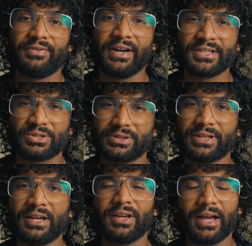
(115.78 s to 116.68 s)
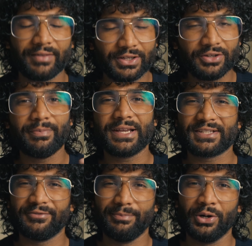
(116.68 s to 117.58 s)
fragrance will tend to have a good
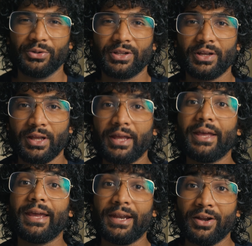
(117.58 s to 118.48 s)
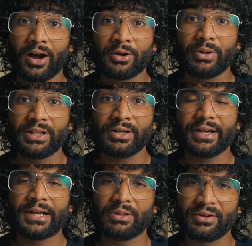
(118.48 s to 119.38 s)
mix of both. In hot weather,
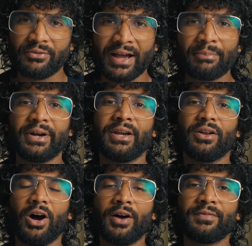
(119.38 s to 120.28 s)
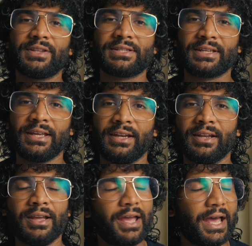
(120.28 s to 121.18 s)
it will evaporate off the skin
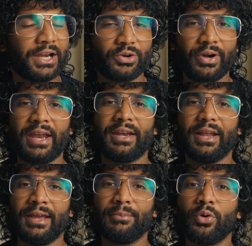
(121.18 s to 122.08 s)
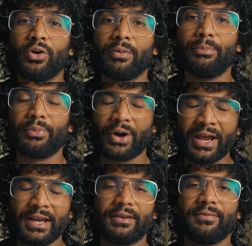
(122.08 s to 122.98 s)
and create a more
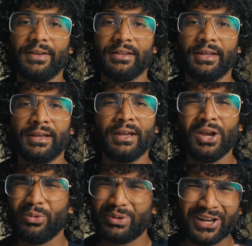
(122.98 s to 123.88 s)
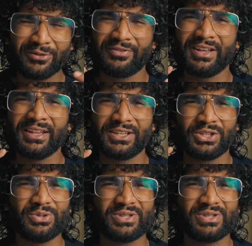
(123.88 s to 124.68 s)
bright feeling without feeling too